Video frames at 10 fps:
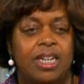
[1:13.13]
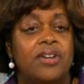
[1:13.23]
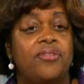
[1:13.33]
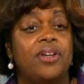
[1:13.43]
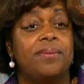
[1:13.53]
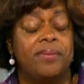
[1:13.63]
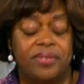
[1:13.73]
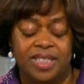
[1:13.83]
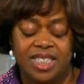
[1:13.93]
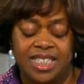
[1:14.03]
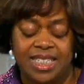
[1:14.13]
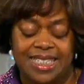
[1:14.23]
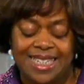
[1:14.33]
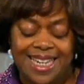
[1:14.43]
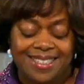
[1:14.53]
Freedom of religion is
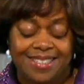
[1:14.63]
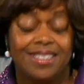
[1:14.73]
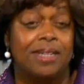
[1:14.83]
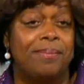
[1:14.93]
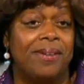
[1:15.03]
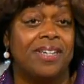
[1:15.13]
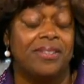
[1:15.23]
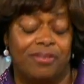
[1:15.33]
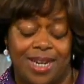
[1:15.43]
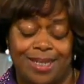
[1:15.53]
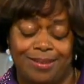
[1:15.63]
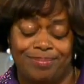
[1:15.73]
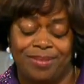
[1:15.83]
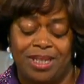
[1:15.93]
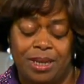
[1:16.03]
not just an American right,
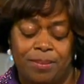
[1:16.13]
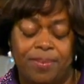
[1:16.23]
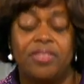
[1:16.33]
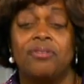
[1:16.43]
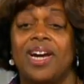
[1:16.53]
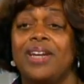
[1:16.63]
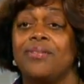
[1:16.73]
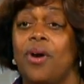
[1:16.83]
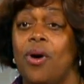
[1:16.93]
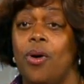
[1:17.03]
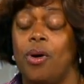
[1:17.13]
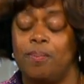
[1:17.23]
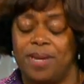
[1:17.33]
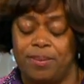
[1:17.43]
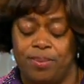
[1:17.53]
but the right of all
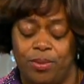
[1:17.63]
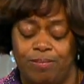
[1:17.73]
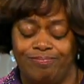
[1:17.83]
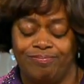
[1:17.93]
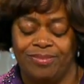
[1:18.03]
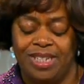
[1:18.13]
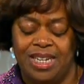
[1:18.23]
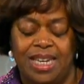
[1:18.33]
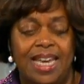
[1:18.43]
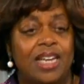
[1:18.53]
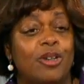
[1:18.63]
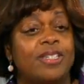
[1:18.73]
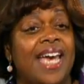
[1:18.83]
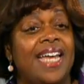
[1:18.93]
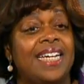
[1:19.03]
people. It goes
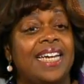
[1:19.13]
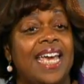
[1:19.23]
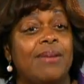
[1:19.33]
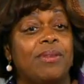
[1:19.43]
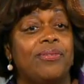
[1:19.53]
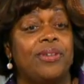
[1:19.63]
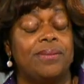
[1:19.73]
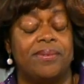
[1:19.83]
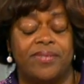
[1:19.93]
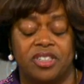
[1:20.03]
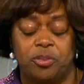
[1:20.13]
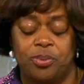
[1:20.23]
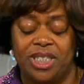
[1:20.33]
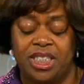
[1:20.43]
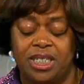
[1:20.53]
hand in hand with freedom of
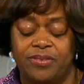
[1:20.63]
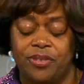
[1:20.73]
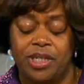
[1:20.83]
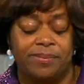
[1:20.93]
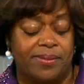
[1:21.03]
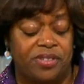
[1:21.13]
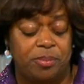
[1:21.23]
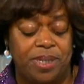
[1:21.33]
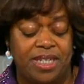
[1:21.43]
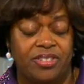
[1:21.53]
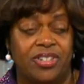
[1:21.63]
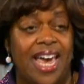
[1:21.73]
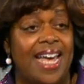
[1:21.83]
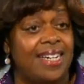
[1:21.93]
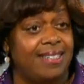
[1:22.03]
expression, freedom of speech
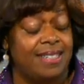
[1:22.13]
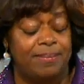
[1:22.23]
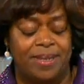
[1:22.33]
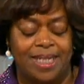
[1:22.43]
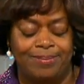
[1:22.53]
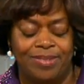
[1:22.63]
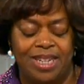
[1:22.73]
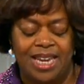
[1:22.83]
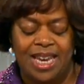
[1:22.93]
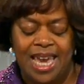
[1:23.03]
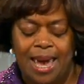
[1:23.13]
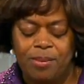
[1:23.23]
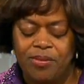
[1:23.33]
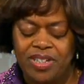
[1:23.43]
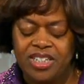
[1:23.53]
and assembly. And
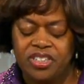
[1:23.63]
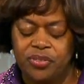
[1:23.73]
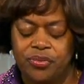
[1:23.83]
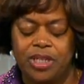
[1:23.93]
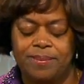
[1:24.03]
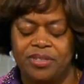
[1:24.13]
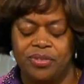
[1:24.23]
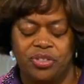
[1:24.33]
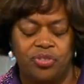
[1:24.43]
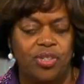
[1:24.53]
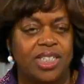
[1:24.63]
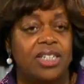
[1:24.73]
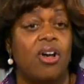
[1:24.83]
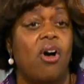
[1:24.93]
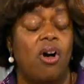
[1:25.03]
when religious freedom is
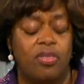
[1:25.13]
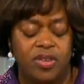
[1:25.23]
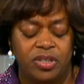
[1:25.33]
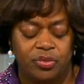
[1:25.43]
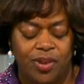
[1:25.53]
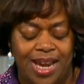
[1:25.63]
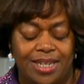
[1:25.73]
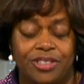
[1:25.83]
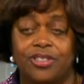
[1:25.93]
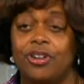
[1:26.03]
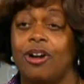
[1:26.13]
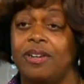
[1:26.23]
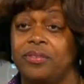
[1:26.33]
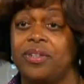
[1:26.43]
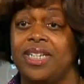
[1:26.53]
restricted, all these rights are
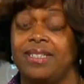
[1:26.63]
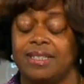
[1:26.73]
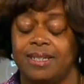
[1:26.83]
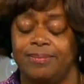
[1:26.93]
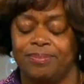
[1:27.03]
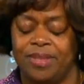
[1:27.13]
at risk.